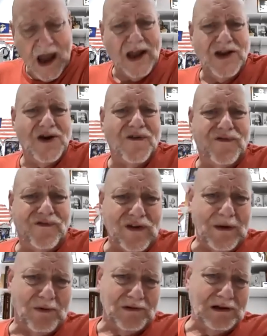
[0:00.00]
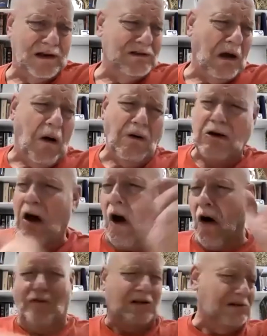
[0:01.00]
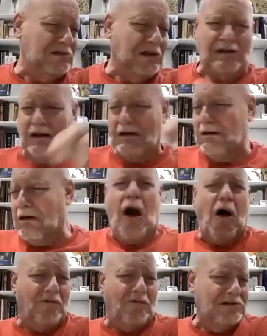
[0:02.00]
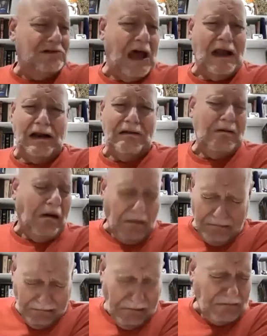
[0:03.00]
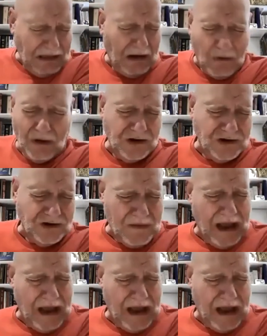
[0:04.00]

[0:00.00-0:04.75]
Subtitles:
and your feeble knees. Oh, COVID's this and COVID's that, and oh, that orange